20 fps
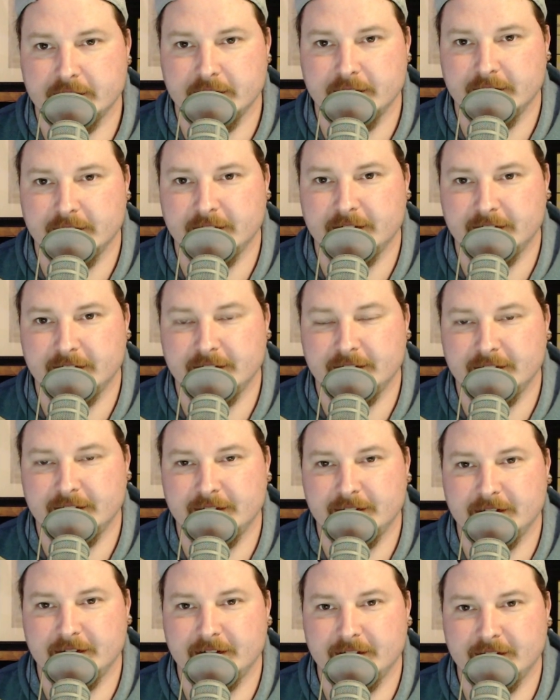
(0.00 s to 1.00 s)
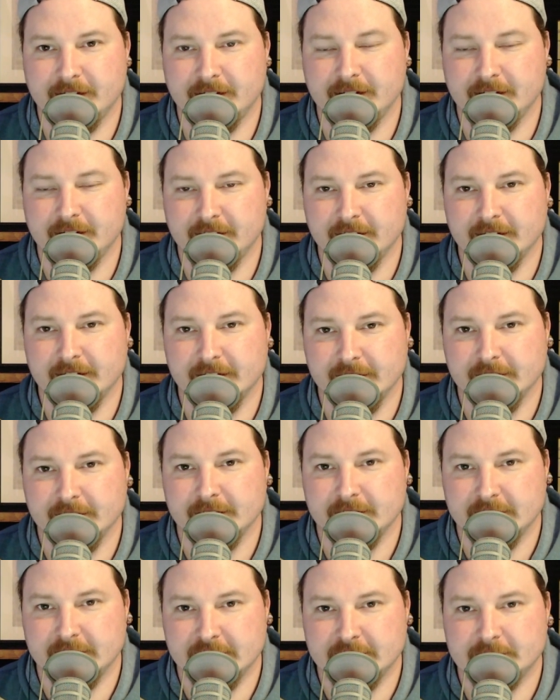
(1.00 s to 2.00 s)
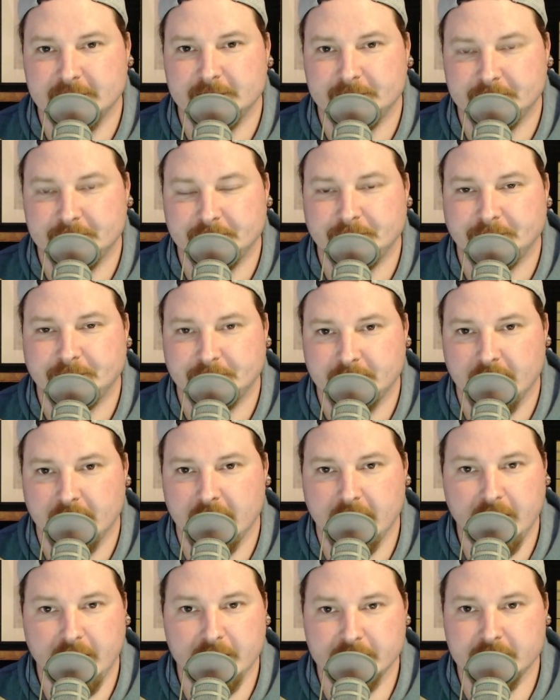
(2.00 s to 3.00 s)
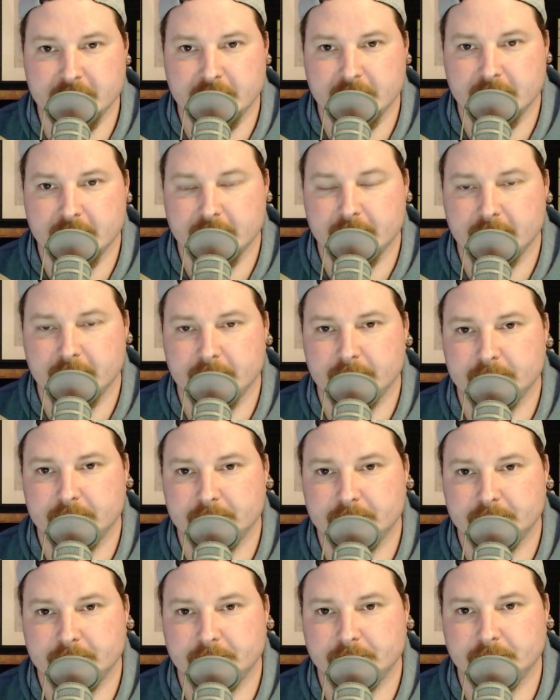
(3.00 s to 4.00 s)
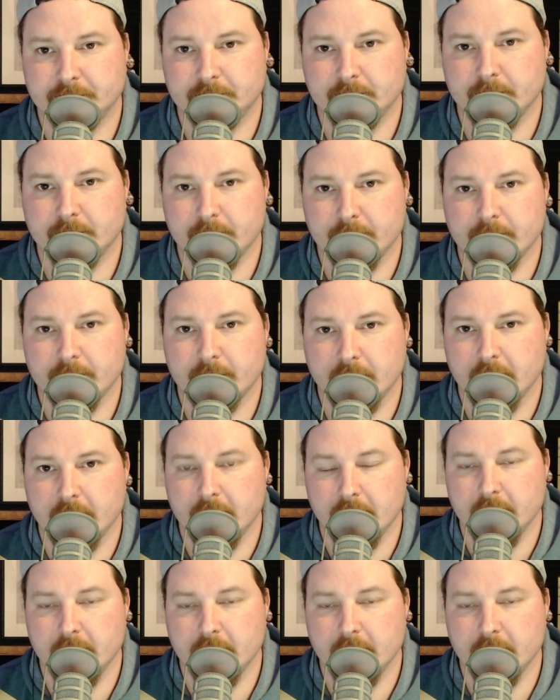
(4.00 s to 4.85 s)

No words are spoken by the person on screen.